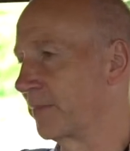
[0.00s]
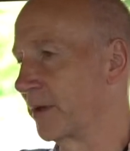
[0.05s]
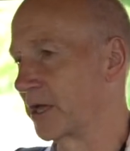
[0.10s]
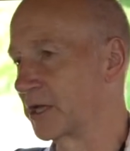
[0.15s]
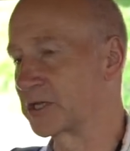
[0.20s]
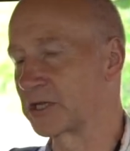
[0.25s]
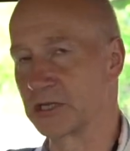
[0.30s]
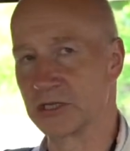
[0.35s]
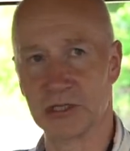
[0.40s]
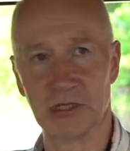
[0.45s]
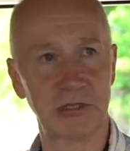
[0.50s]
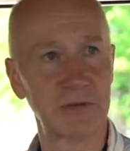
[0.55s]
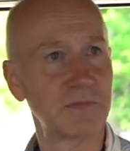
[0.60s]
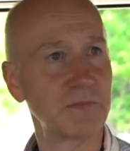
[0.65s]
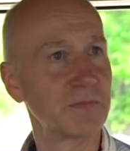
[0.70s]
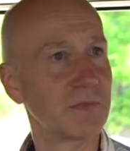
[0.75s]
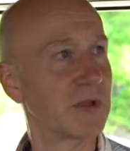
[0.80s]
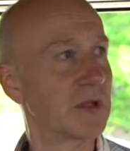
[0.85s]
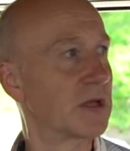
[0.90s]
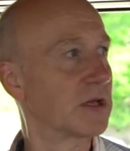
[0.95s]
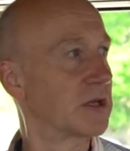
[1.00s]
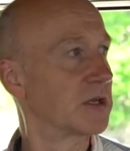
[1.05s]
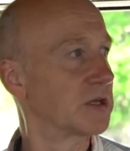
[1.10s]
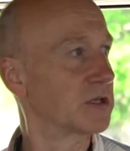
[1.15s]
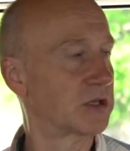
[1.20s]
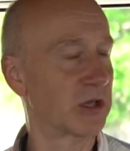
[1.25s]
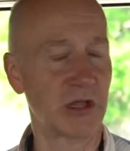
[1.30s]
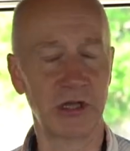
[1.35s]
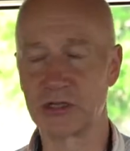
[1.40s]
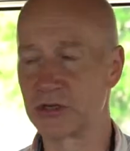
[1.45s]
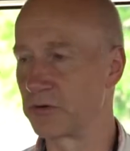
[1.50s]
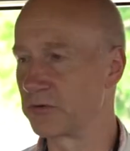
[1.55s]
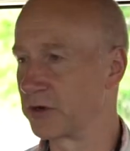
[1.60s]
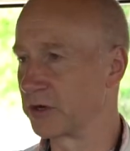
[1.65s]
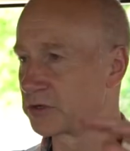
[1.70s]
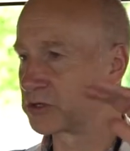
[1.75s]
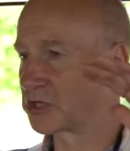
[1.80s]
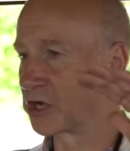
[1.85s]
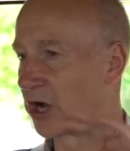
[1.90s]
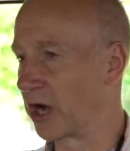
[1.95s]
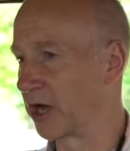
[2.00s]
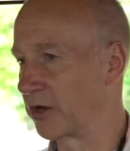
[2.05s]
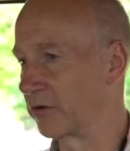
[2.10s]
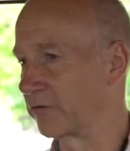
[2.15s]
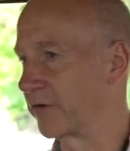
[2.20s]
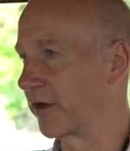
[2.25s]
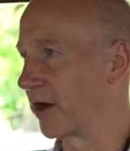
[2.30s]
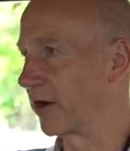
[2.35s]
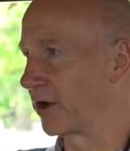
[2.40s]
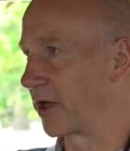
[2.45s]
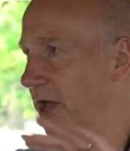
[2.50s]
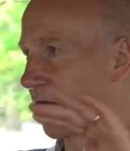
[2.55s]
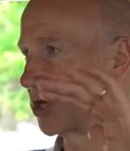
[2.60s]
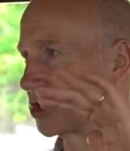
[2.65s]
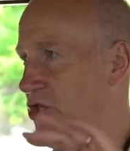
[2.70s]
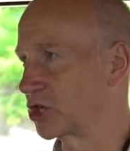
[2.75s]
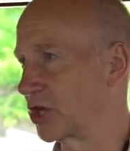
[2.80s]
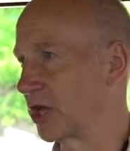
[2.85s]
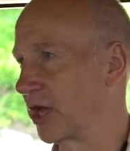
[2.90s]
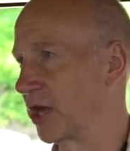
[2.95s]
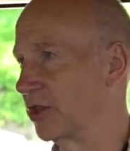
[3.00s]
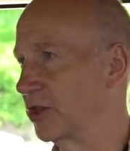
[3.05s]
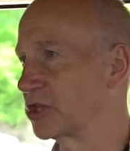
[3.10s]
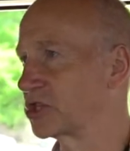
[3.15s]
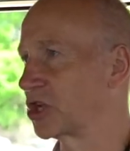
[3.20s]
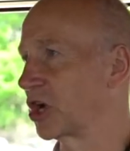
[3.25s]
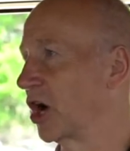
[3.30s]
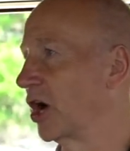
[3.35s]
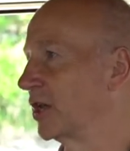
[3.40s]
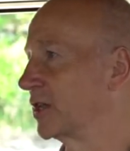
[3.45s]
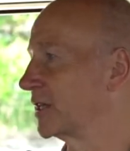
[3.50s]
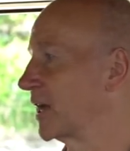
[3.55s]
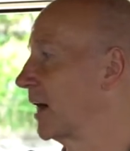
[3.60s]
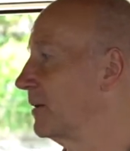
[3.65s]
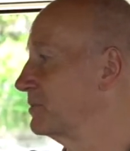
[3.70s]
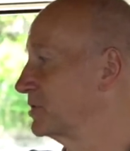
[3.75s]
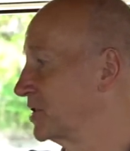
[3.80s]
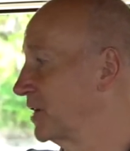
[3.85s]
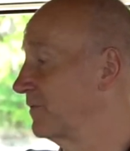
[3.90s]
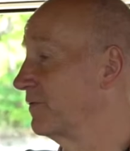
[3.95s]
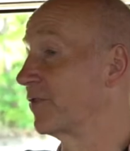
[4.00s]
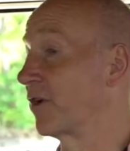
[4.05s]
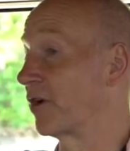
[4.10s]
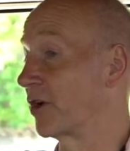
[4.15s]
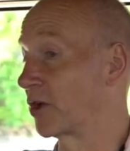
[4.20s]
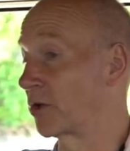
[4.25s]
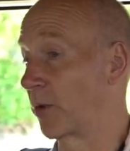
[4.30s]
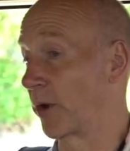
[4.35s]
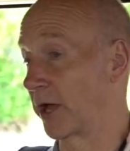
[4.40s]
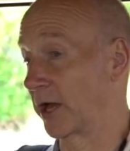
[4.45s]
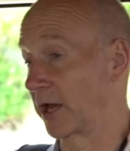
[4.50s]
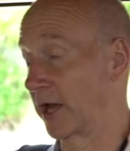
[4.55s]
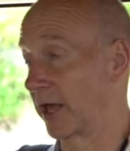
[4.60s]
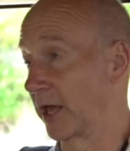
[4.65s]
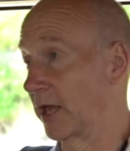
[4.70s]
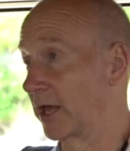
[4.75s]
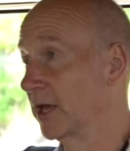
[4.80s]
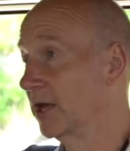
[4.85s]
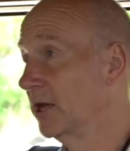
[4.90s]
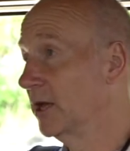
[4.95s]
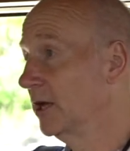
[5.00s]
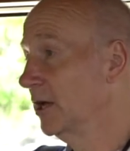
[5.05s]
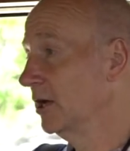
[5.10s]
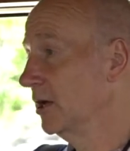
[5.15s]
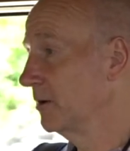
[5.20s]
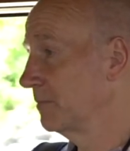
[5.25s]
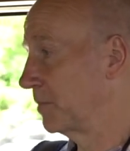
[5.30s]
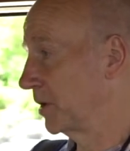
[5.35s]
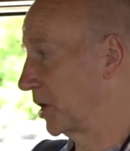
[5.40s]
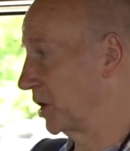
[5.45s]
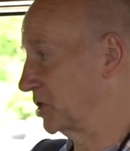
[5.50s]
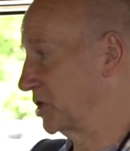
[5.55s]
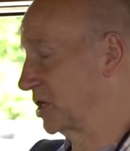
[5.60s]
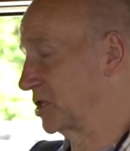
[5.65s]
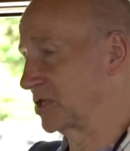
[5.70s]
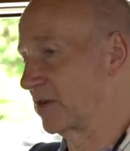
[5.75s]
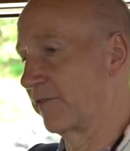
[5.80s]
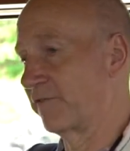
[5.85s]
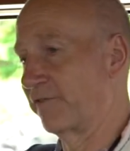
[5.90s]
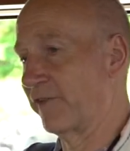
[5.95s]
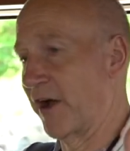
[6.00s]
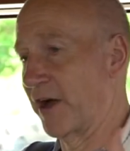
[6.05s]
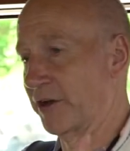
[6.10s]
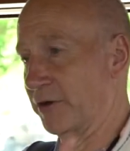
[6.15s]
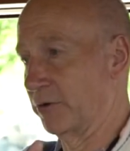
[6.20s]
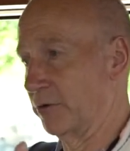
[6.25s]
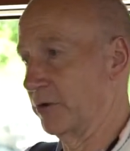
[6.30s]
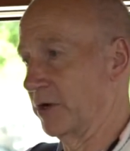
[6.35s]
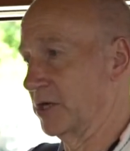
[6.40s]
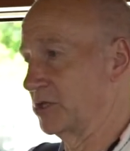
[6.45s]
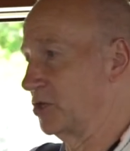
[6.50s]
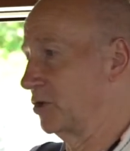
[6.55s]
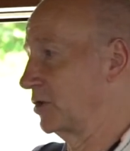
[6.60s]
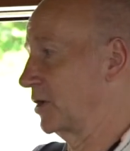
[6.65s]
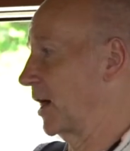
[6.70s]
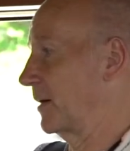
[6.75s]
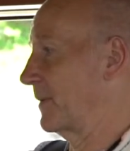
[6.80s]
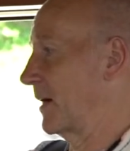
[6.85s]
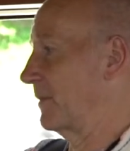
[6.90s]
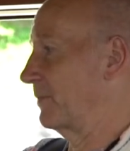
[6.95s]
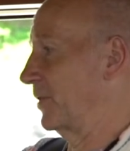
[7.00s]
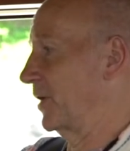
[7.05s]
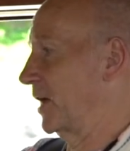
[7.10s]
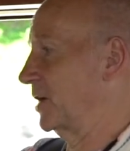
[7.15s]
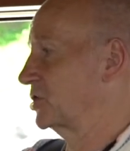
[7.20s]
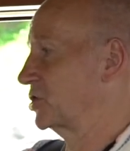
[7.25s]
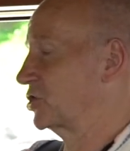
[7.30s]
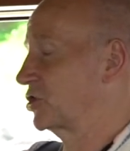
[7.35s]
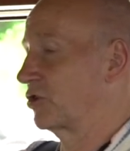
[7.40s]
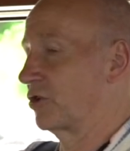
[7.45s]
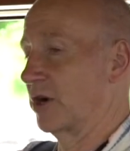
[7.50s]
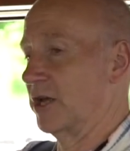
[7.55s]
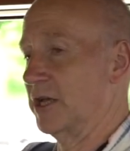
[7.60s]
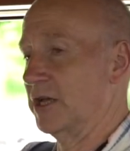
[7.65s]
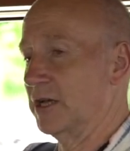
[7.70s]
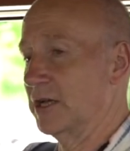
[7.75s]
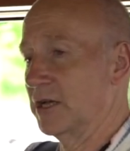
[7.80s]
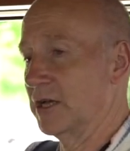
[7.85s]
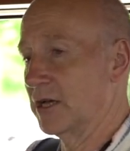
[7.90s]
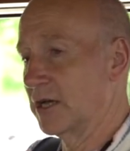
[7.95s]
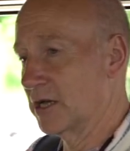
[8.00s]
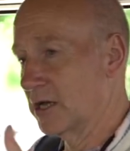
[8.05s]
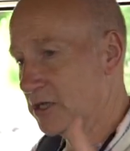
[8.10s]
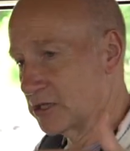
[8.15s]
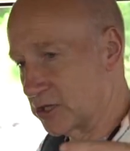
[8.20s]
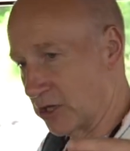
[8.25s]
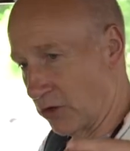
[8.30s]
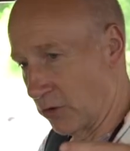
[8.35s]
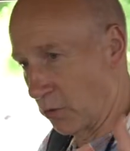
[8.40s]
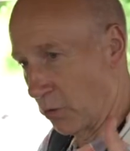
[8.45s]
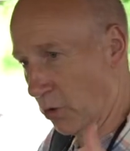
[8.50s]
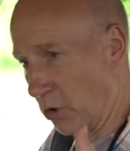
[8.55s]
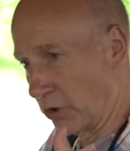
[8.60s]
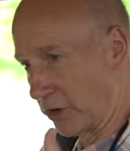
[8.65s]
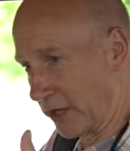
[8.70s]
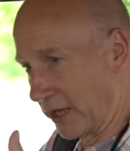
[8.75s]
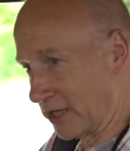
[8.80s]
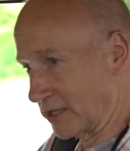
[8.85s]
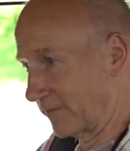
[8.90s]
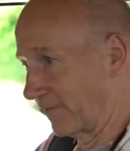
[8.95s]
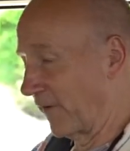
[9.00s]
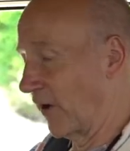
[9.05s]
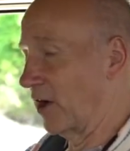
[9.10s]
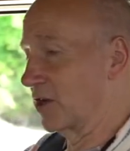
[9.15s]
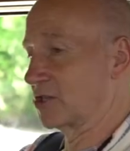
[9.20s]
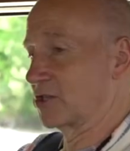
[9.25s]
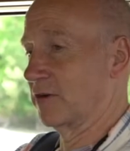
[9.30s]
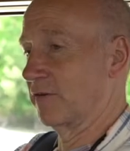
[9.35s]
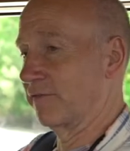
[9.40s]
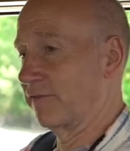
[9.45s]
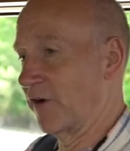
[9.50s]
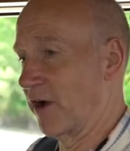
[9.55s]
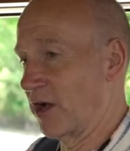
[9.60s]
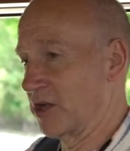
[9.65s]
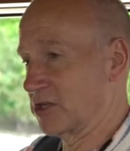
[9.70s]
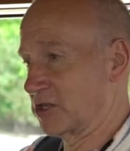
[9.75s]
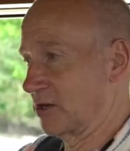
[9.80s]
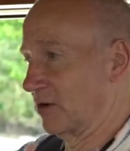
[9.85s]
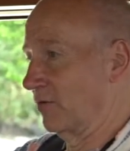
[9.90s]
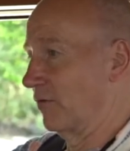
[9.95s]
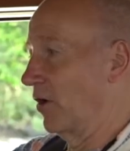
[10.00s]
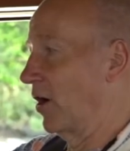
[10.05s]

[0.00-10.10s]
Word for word: meters. So there's a real tidal variation here, and the tide comes in very quickly because it's a funnel as you come up the estuary so the water gets faster and faster and